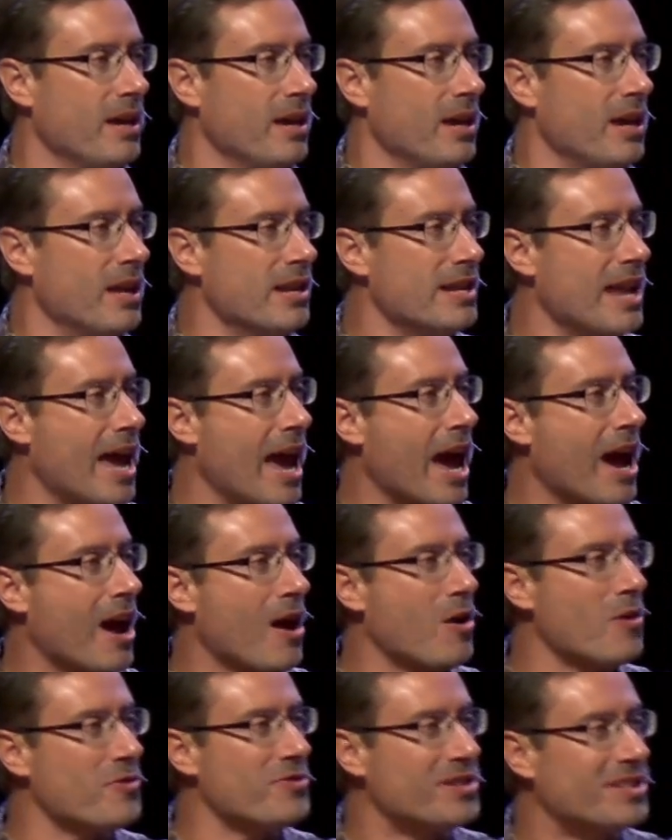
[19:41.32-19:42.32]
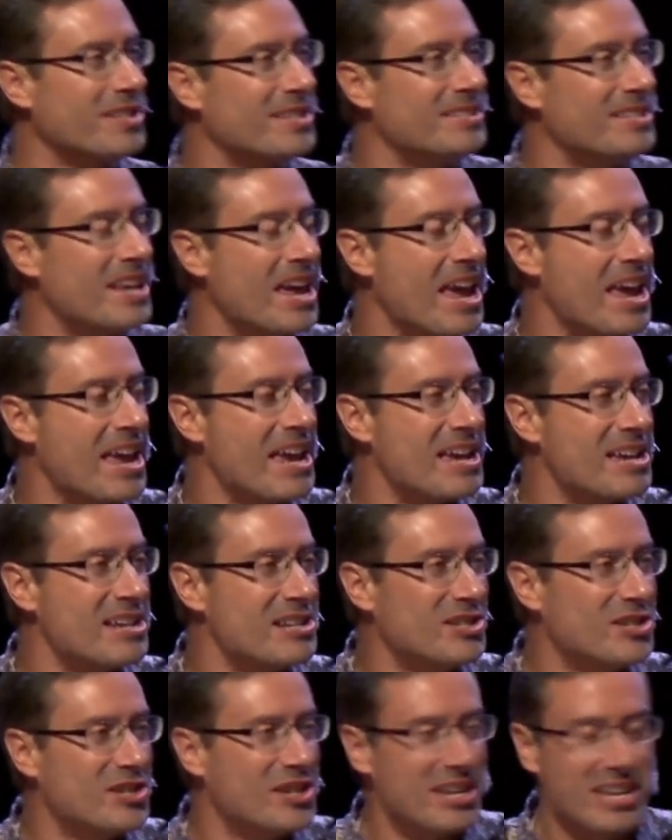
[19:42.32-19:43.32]
And now the
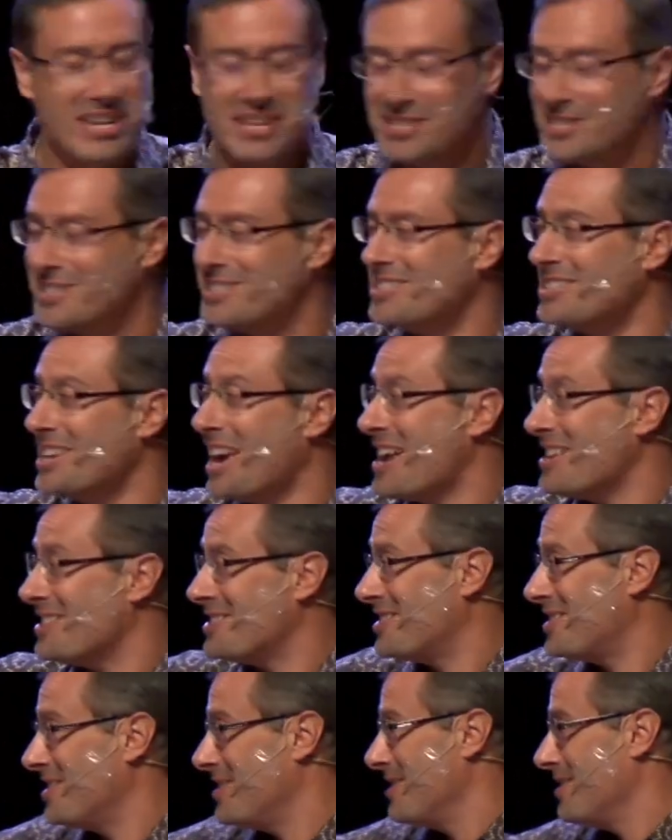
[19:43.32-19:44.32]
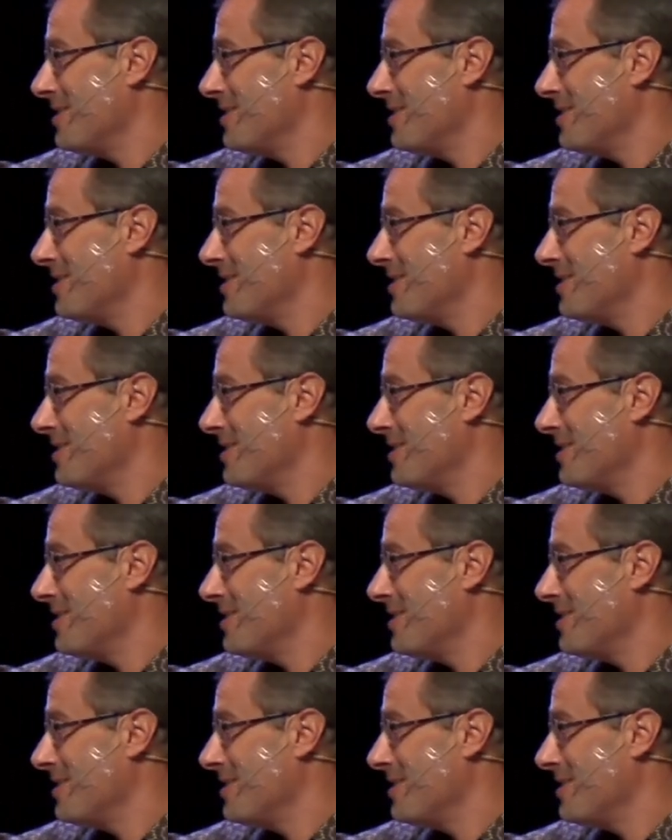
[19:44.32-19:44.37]
stage is set.